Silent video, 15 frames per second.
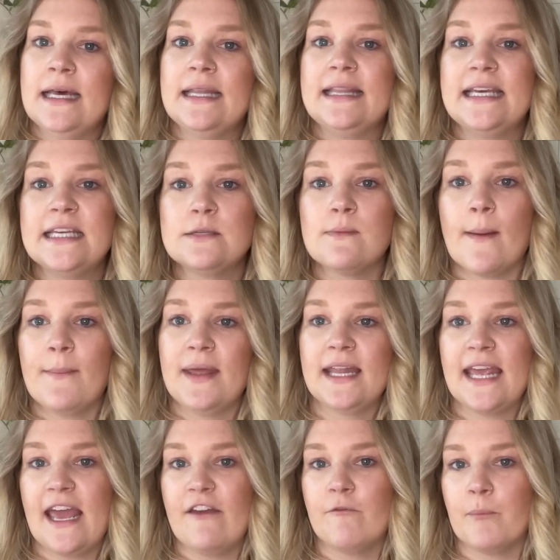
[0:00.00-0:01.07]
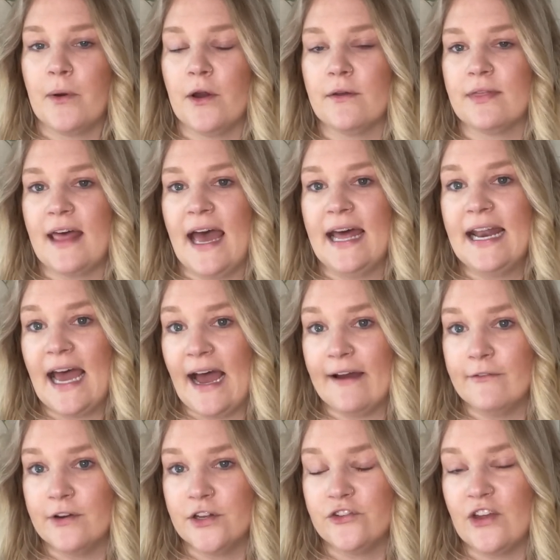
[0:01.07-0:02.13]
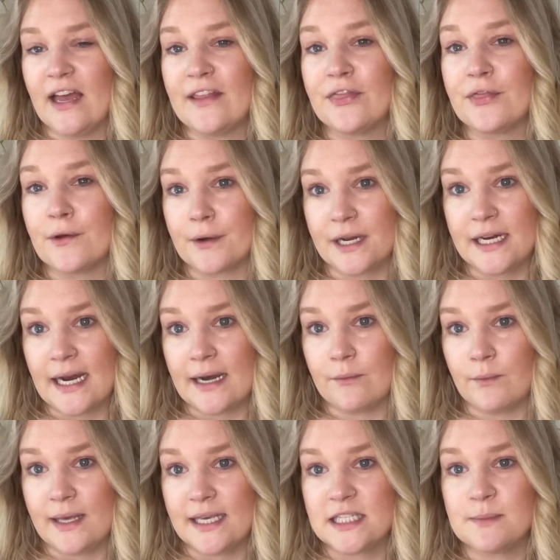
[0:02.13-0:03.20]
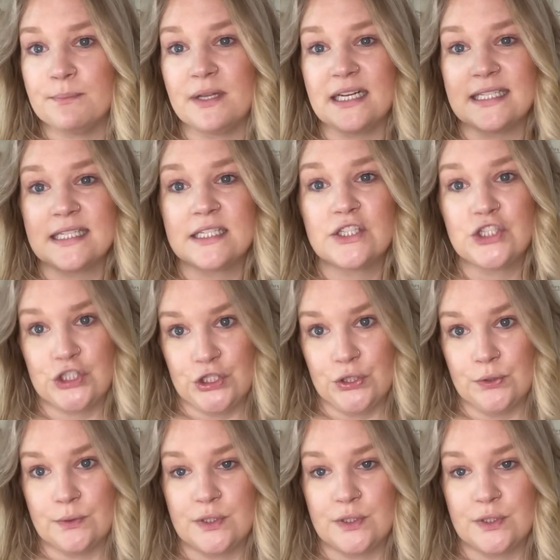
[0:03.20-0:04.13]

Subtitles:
These women gave birth at average at 39 weeks plus 2,